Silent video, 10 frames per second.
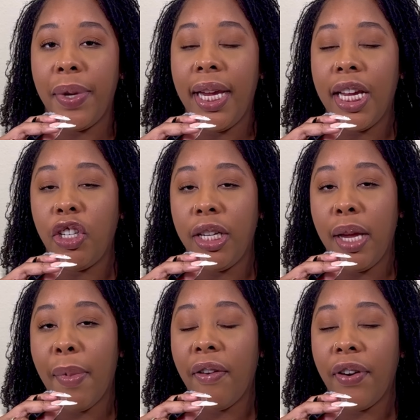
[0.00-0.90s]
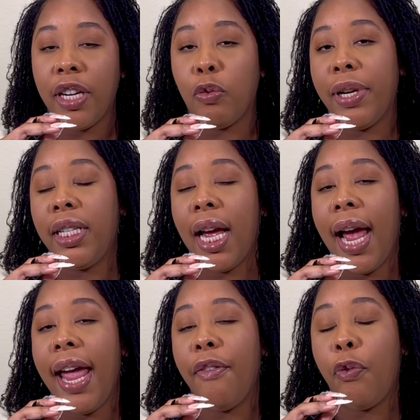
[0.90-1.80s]
me and she did my first retie
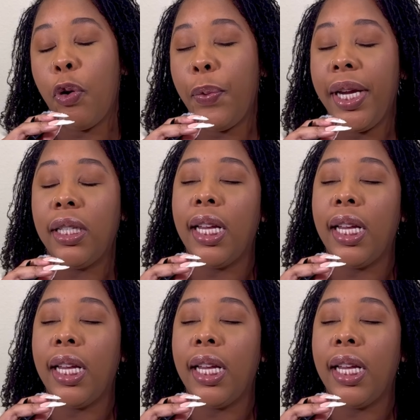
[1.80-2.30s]
at 4 weeks,